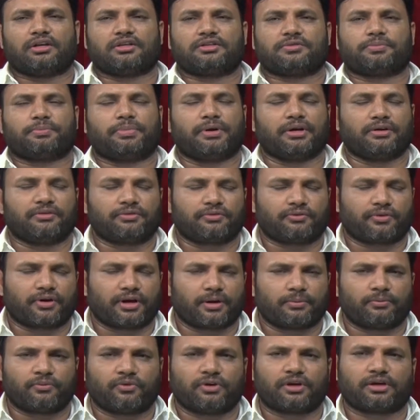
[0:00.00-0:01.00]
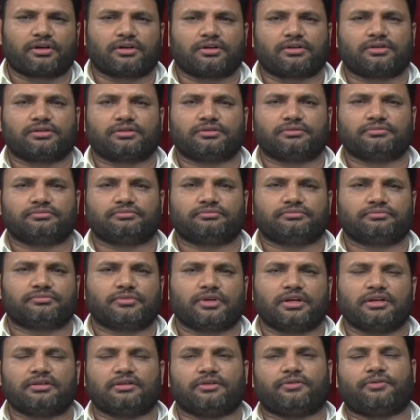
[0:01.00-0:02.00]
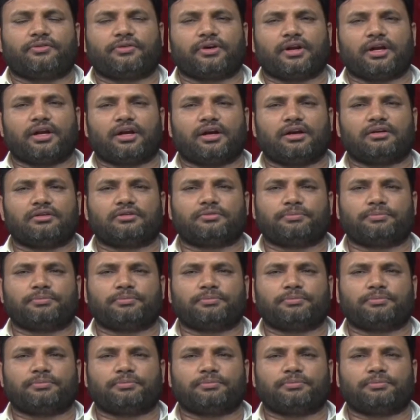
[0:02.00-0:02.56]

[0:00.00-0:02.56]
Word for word: spring framework is a uh,